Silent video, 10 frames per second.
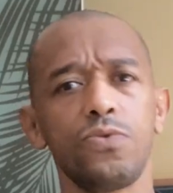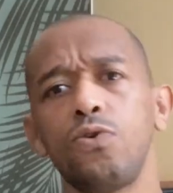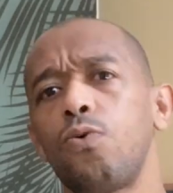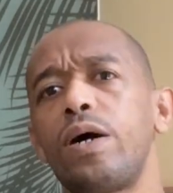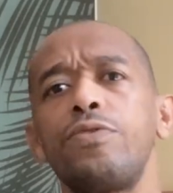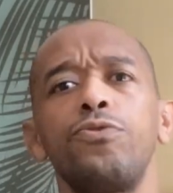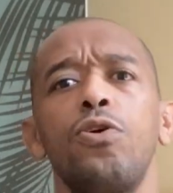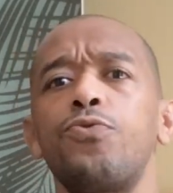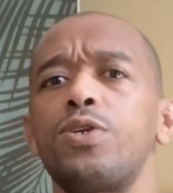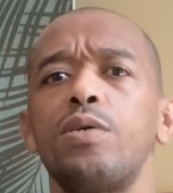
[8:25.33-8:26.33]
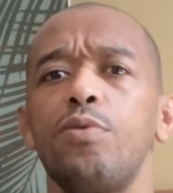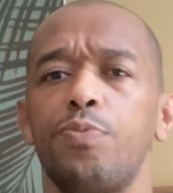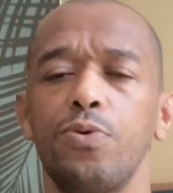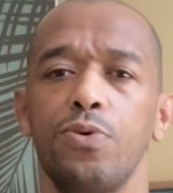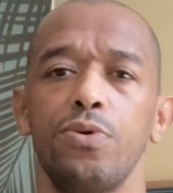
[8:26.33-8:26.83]
What if you go for double
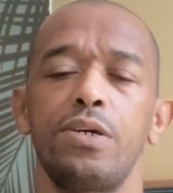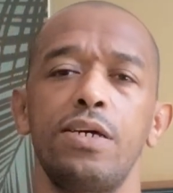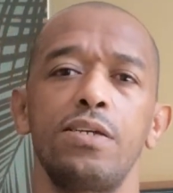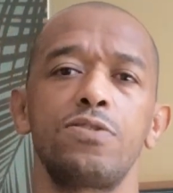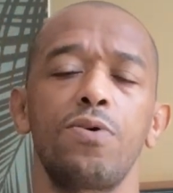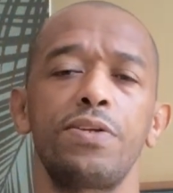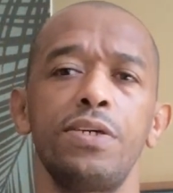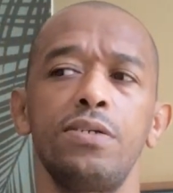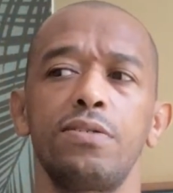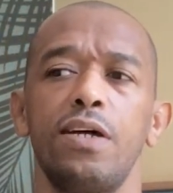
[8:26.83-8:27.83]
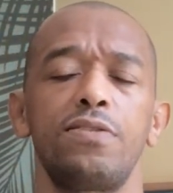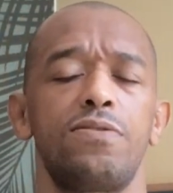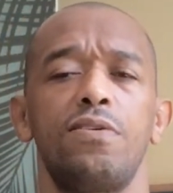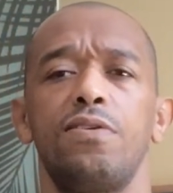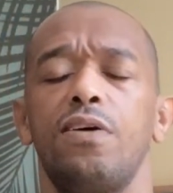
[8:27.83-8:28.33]
pull? So I think
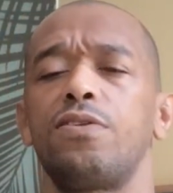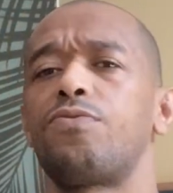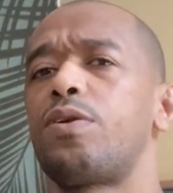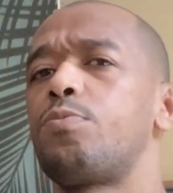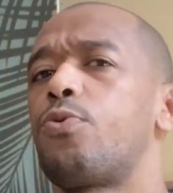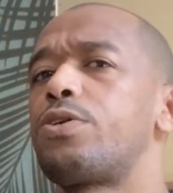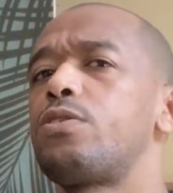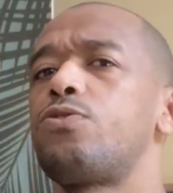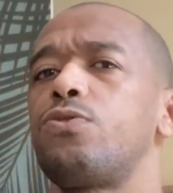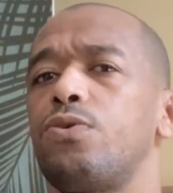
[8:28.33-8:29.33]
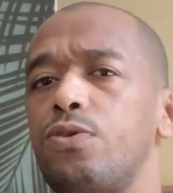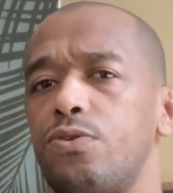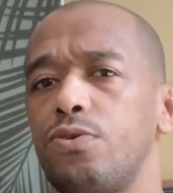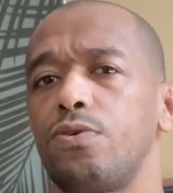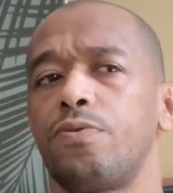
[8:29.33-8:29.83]
it's very important
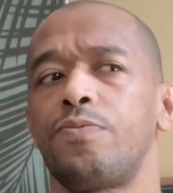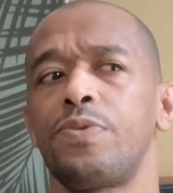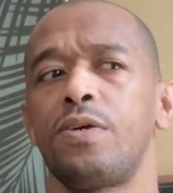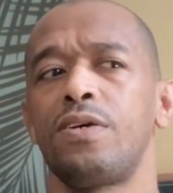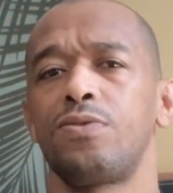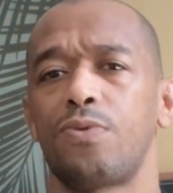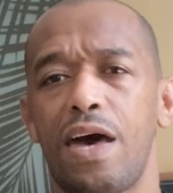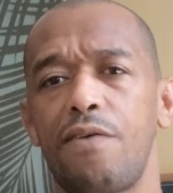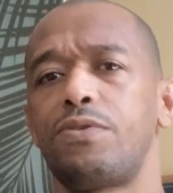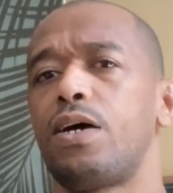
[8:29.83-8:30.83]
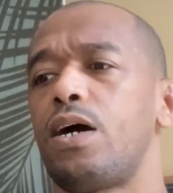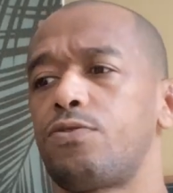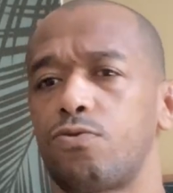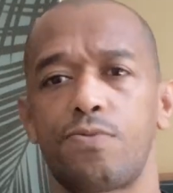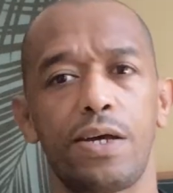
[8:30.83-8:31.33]
to have
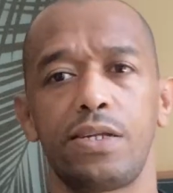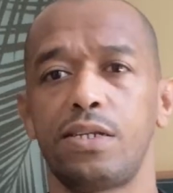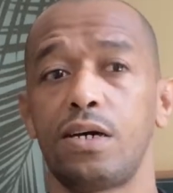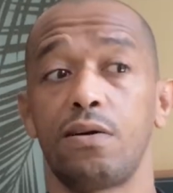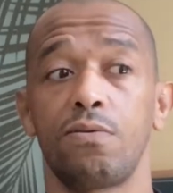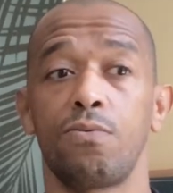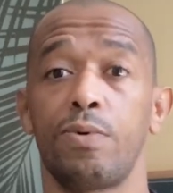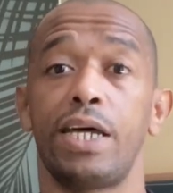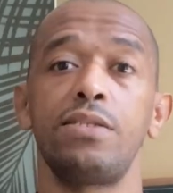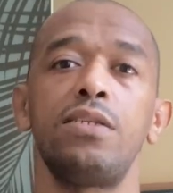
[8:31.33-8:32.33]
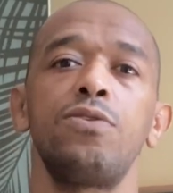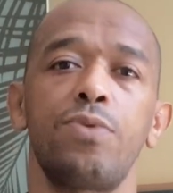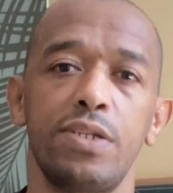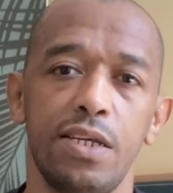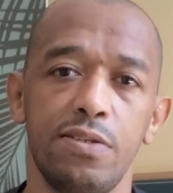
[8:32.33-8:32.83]
that, to write that down. When I did in
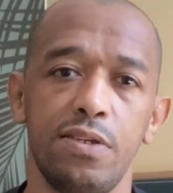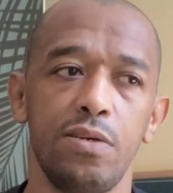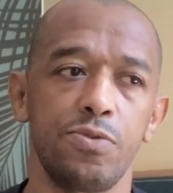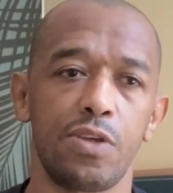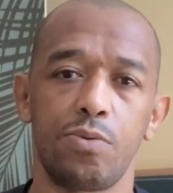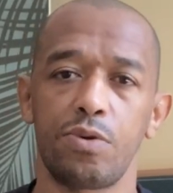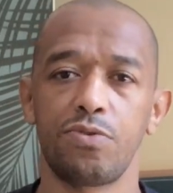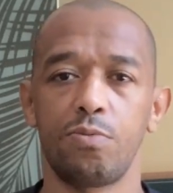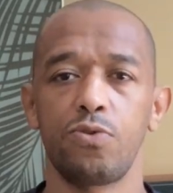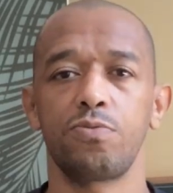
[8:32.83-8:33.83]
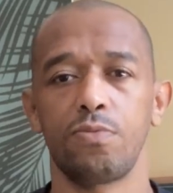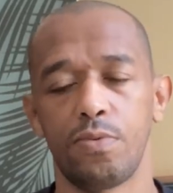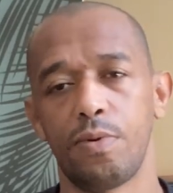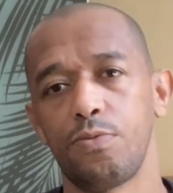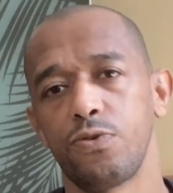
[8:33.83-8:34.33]
2019, it was like one of
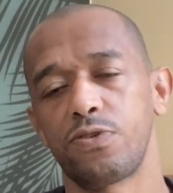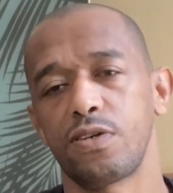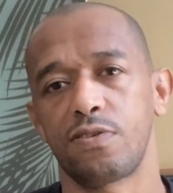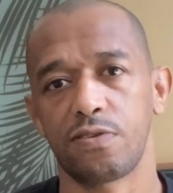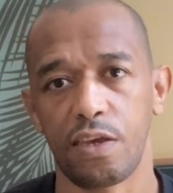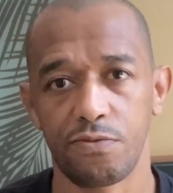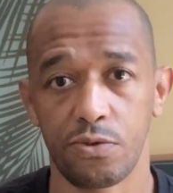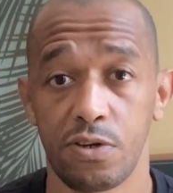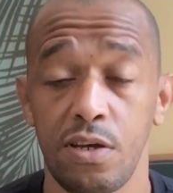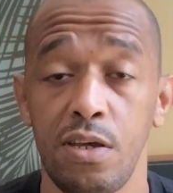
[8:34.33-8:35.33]
my most successful